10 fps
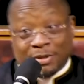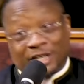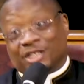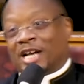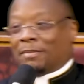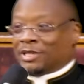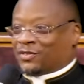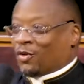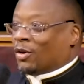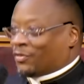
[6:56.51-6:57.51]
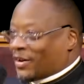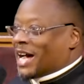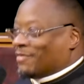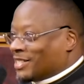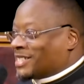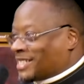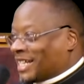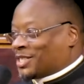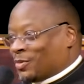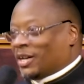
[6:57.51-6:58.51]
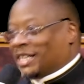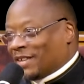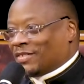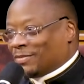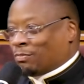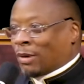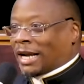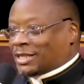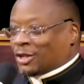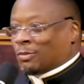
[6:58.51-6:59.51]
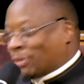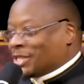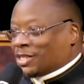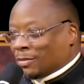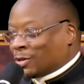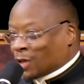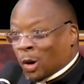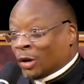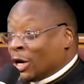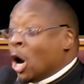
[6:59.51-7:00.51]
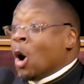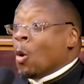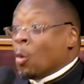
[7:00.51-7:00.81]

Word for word: But in chapters 4, 5, and 6, we are given practical principles on